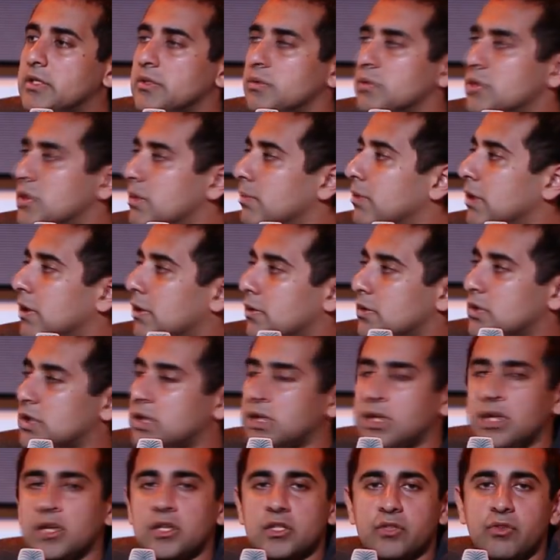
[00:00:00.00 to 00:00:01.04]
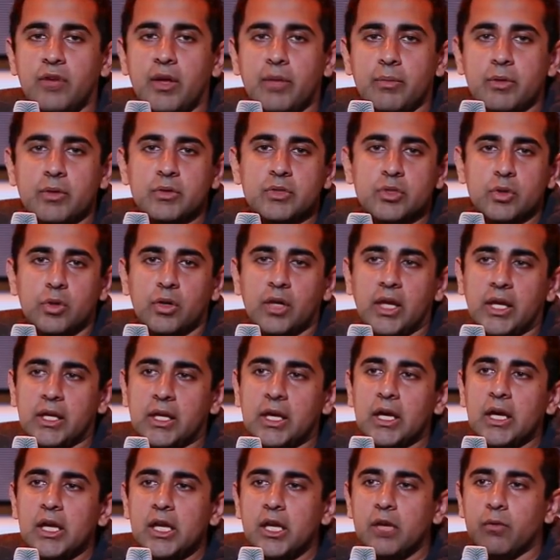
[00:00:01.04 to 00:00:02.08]
It was something that was like in his family. It's sort of like
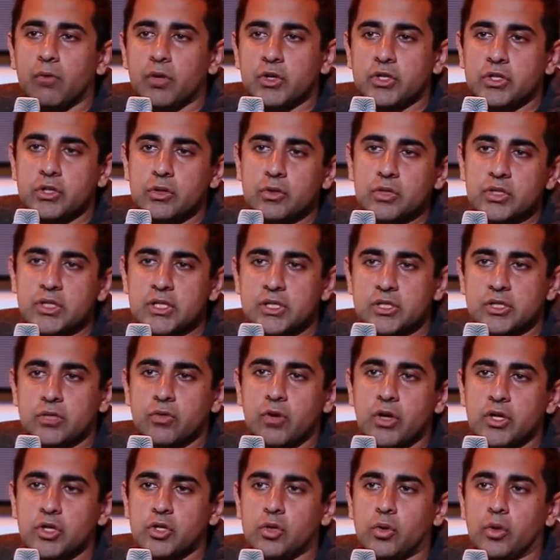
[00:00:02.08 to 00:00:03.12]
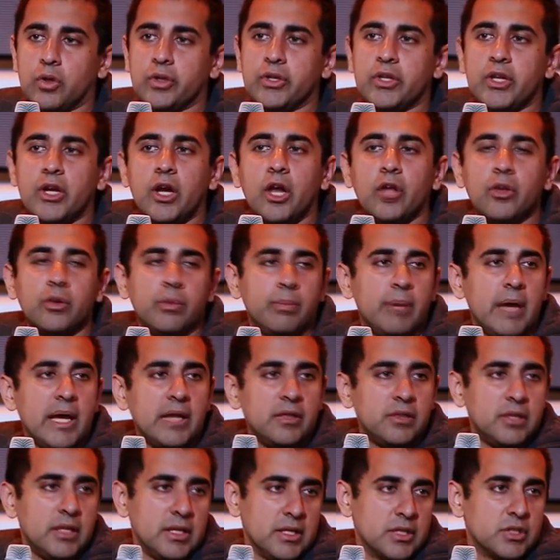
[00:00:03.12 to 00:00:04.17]
it reduced his threshold, and then other
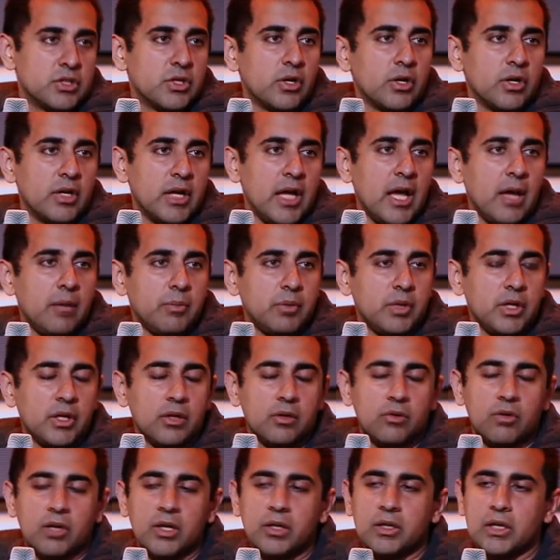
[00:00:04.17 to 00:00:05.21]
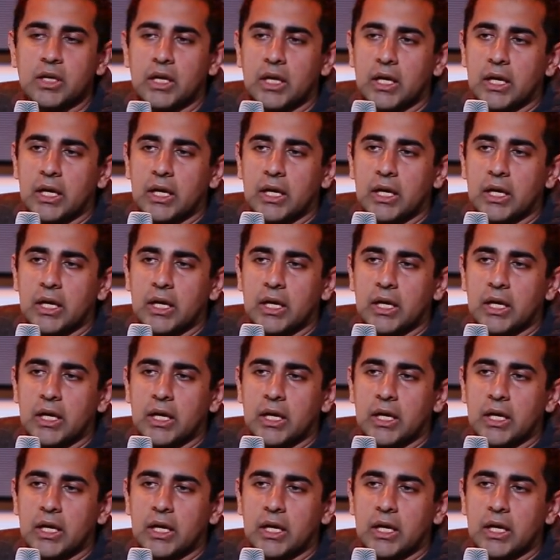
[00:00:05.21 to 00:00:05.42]
bad things started happening, right?